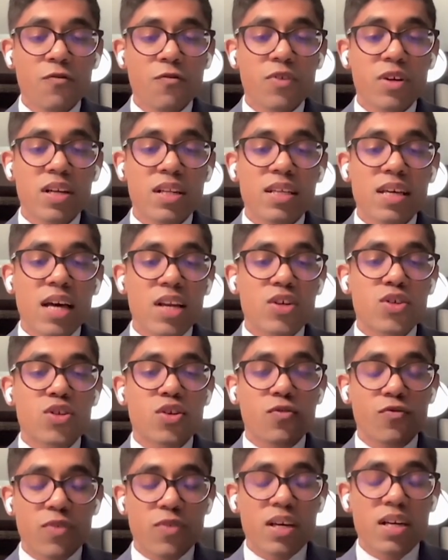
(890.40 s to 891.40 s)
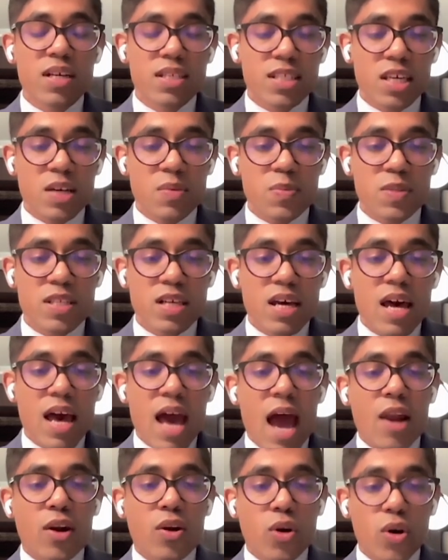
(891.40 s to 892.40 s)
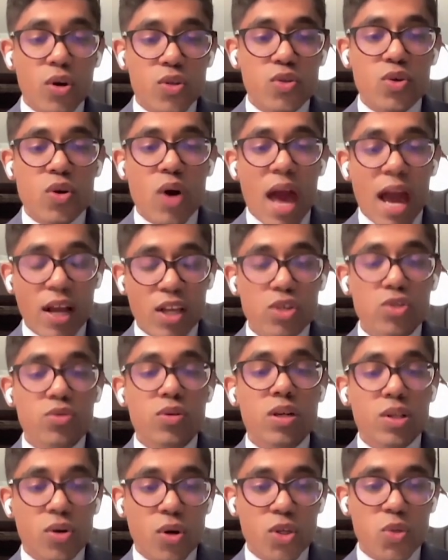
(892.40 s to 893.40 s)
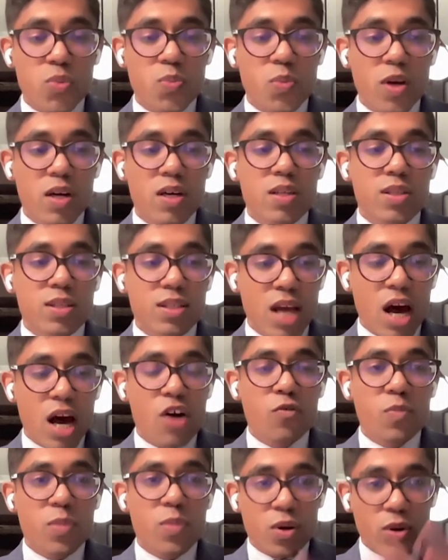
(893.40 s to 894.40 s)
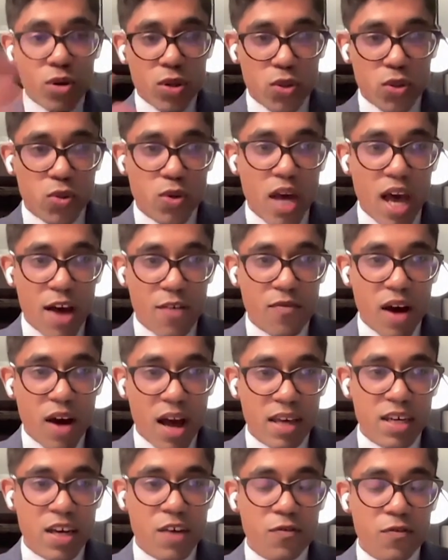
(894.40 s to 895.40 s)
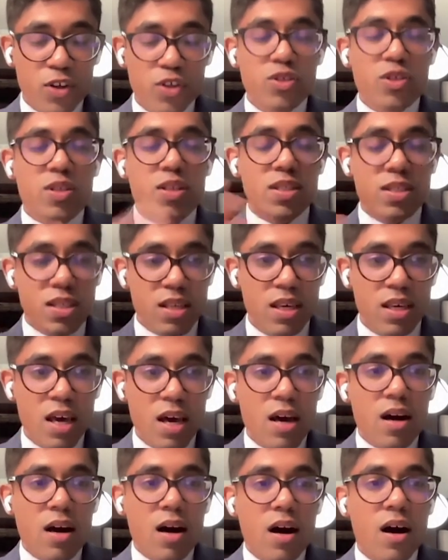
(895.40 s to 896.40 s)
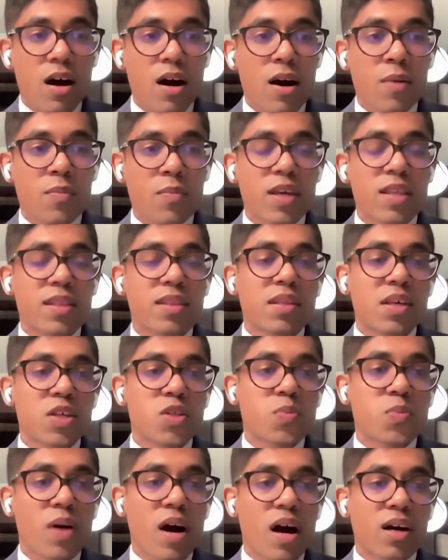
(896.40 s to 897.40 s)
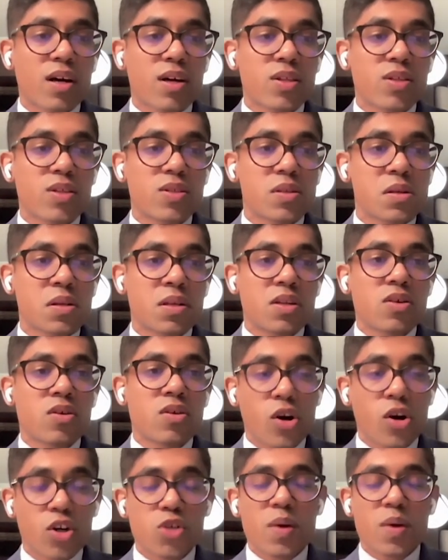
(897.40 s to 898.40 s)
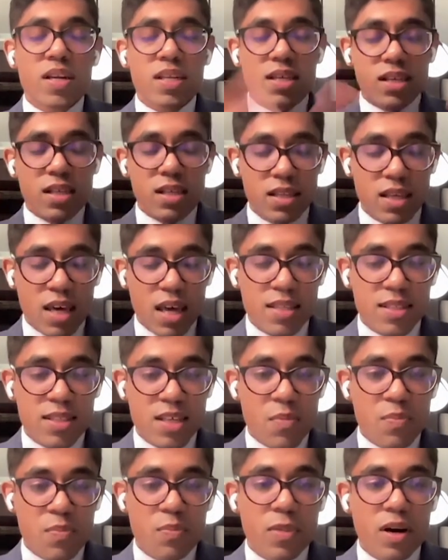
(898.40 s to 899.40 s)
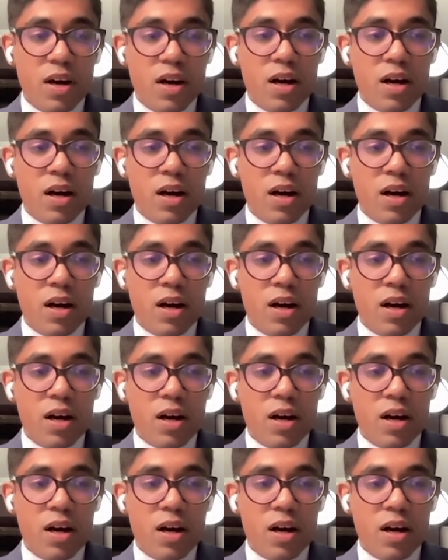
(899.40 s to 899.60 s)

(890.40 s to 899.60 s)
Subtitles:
really at your fingertips, and also actual costs because now because you have higher efficiency, in these markets, it automatically ends up